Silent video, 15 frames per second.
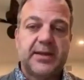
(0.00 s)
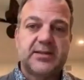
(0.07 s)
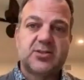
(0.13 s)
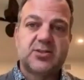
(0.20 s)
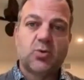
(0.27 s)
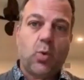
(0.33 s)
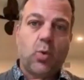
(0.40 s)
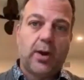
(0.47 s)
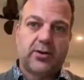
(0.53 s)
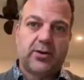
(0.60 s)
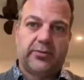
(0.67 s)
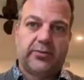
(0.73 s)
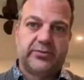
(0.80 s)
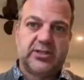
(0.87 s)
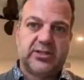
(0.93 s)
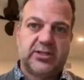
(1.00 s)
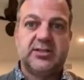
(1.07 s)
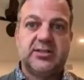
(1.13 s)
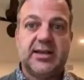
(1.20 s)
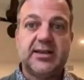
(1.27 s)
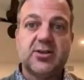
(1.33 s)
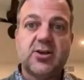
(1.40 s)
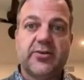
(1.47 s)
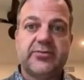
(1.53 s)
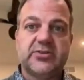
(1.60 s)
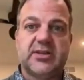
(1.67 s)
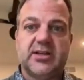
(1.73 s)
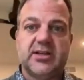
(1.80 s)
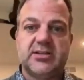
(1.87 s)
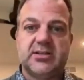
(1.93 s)
That's the one conversation. The other
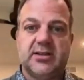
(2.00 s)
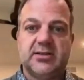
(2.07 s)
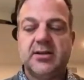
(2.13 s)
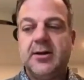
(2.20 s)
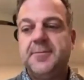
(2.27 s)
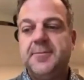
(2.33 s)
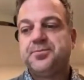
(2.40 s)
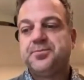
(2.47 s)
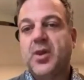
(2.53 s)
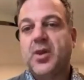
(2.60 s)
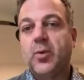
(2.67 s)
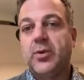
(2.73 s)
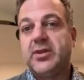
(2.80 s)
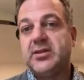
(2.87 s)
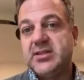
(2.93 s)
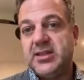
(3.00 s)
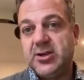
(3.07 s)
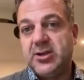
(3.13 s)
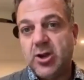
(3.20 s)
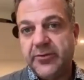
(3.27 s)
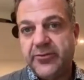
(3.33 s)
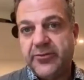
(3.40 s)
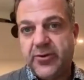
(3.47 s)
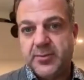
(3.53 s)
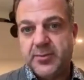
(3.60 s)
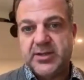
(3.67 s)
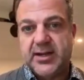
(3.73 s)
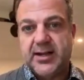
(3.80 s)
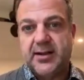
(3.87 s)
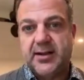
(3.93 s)
conversation is where there's the
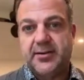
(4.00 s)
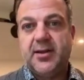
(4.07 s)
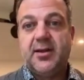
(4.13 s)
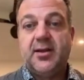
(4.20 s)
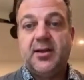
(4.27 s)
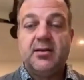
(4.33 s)
non-farm child.